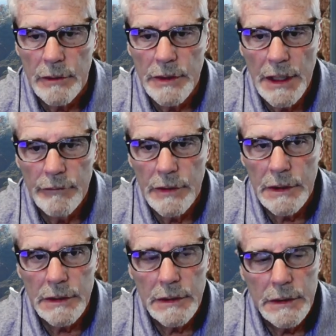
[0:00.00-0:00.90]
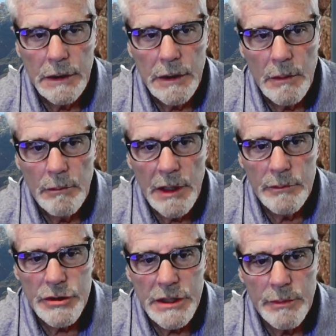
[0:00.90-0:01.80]
We have a
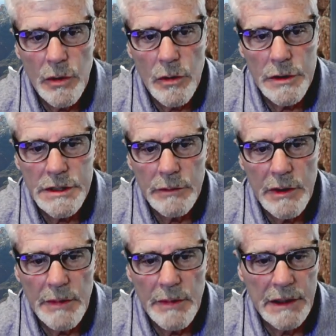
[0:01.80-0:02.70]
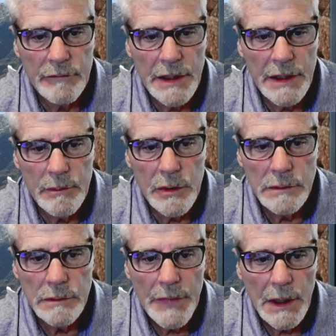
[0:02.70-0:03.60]
membership course that we make
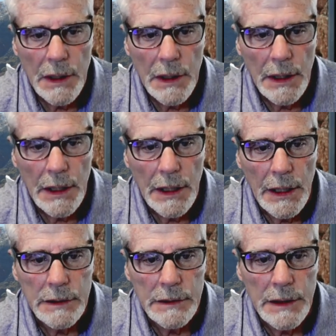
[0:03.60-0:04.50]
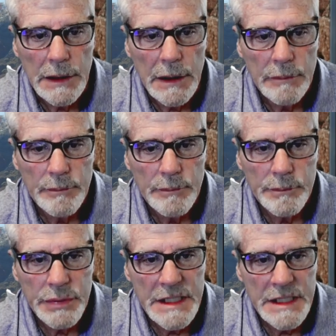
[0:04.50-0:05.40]
available, and
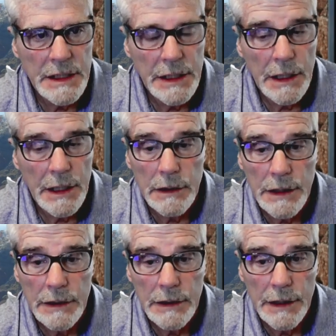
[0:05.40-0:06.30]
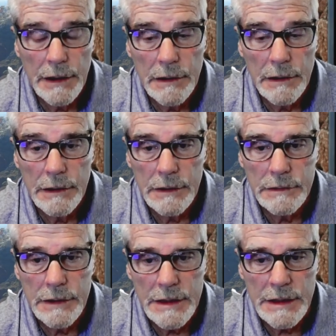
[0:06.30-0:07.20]
please click on the link, take a look.
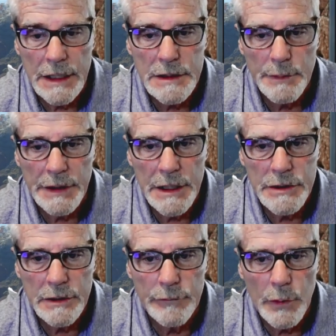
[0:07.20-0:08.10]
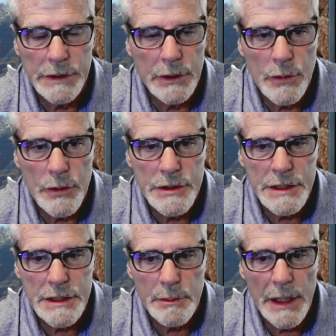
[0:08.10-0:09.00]
It has an explanation of what the course
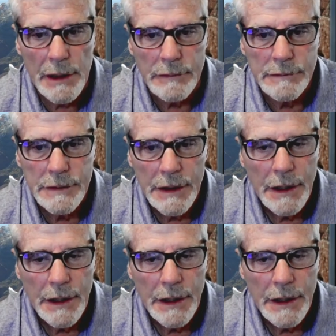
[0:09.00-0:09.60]
is about.